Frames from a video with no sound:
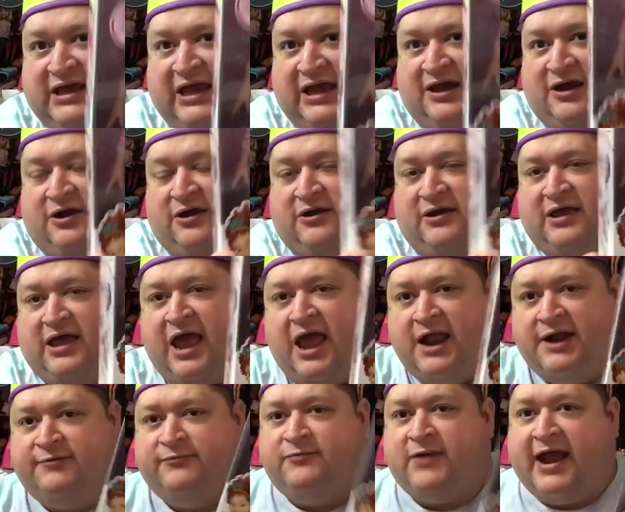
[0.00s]
gear,
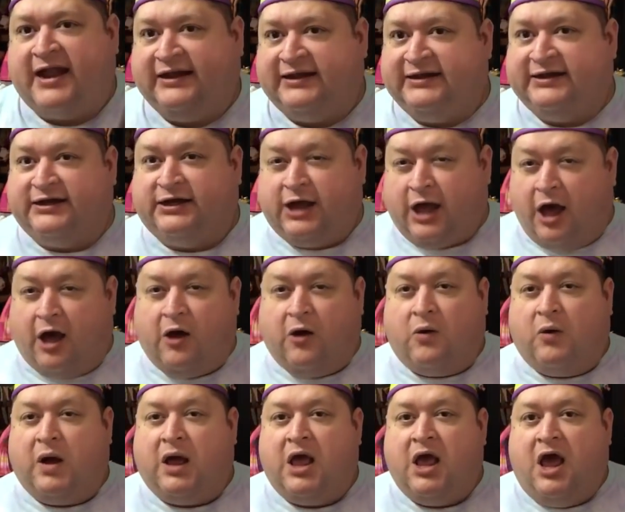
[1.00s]
getting ready to
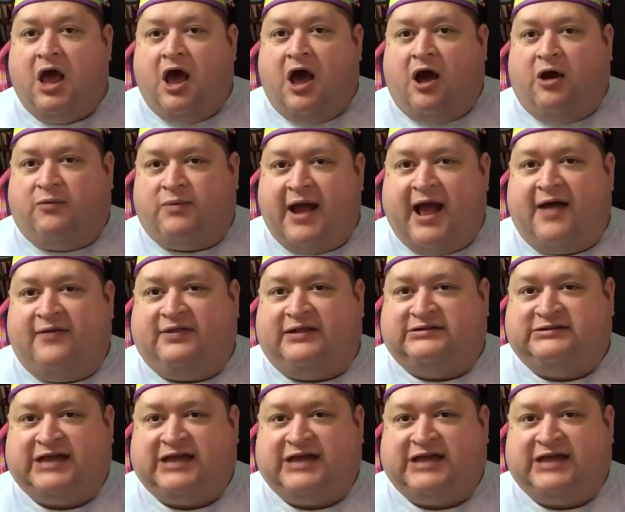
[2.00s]
go around the